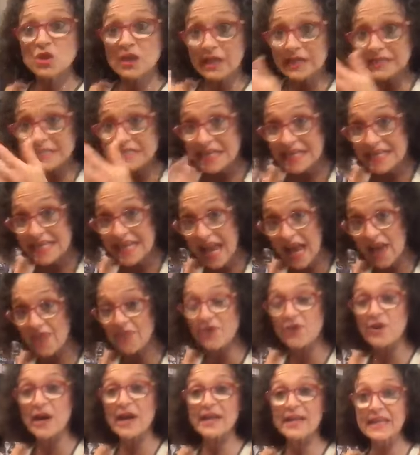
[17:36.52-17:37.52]

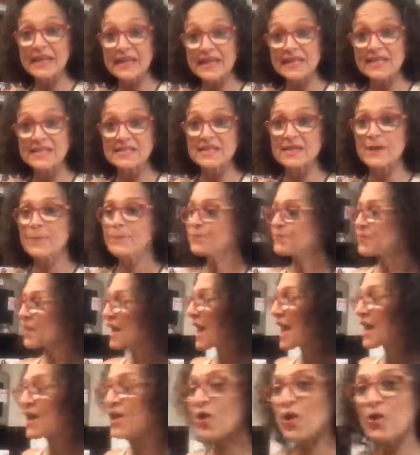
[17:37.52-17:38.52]
together and easy.
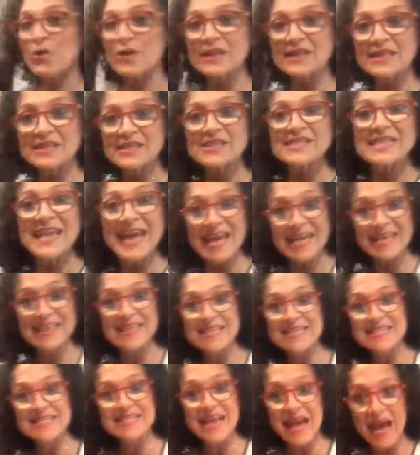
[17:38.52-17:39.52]
And let's take
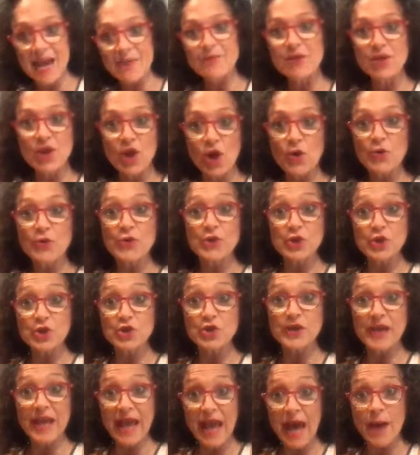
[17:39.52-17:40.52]
this time to go through
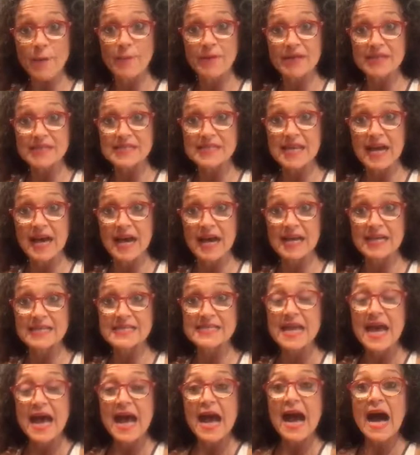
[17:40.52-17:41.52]
your cabinets,
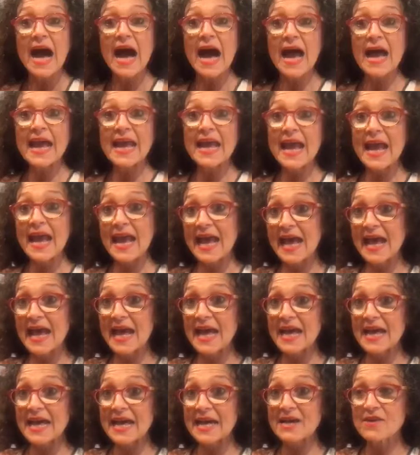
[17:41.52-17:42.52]
guys. I
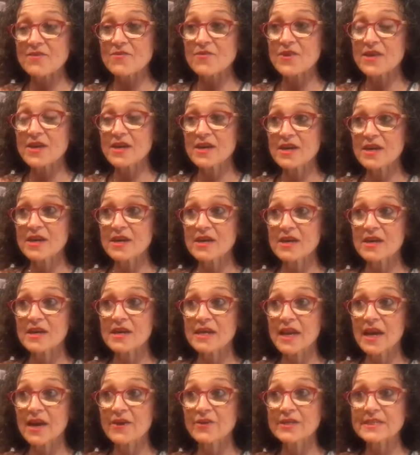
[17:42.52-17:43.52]
have
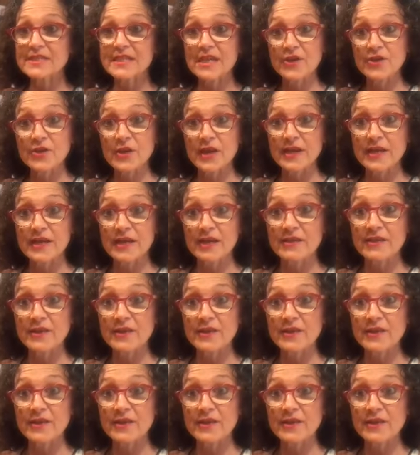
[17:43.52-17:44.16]
how to tell you how to get